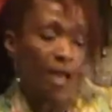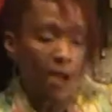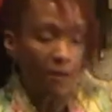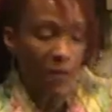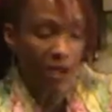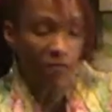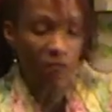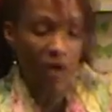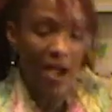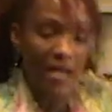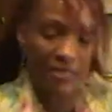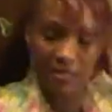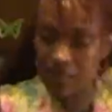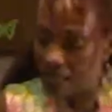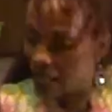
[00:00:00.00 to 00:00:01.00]
My
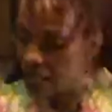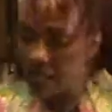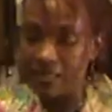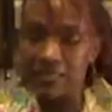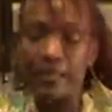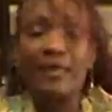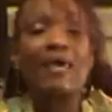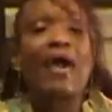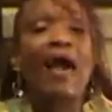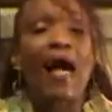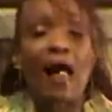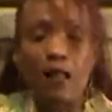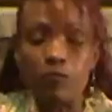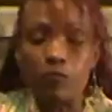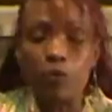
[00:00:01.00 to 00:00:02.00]
rice is a
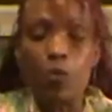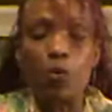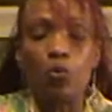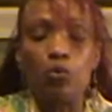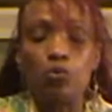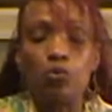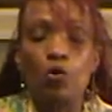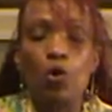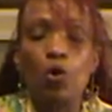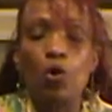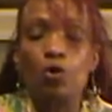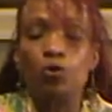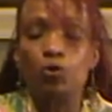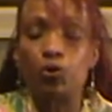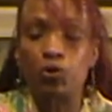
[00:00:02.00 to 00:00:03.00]
Calrose
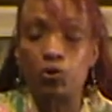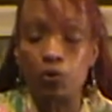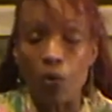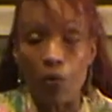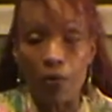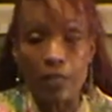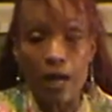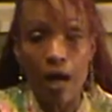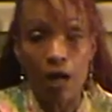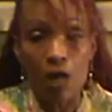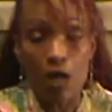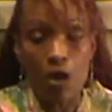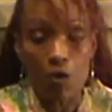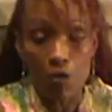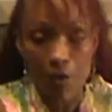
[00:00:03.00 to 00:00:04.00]
short
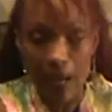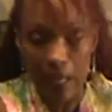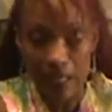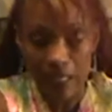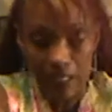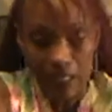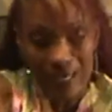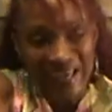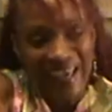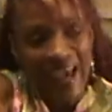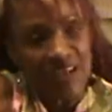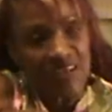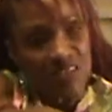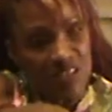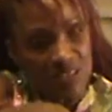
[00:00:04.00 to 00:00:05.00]
grain,
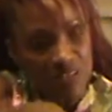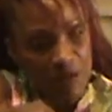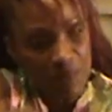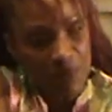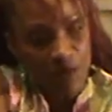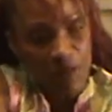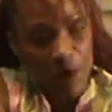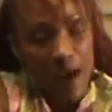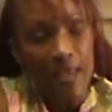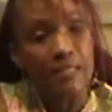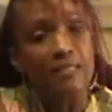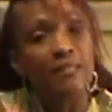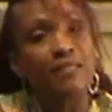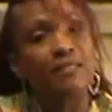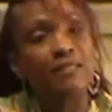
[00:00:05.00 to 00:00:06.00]
kind of stubby
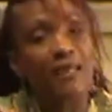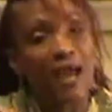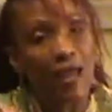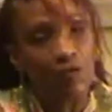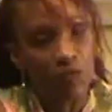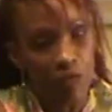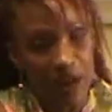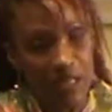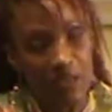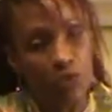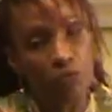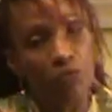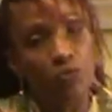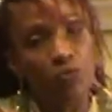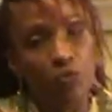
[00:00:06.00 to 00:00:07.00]
rice. It's the kind of
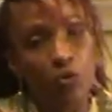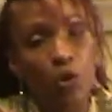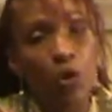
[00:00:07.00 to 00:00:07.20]
rice you